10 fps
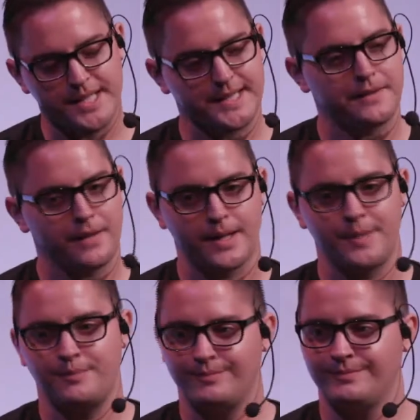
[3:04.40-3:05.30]
the light
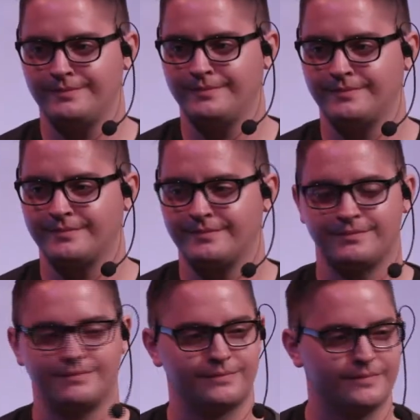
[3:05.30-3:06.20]

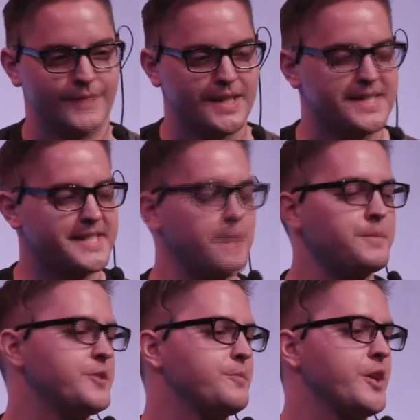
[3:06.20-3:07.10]
and stepped
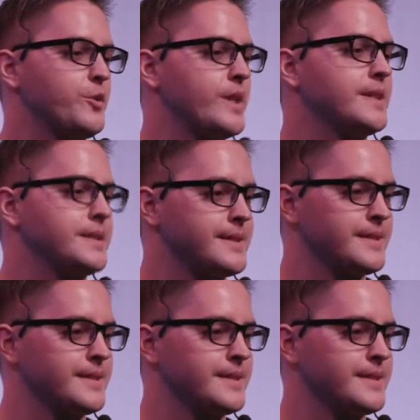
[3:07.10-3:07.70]
into my greatness.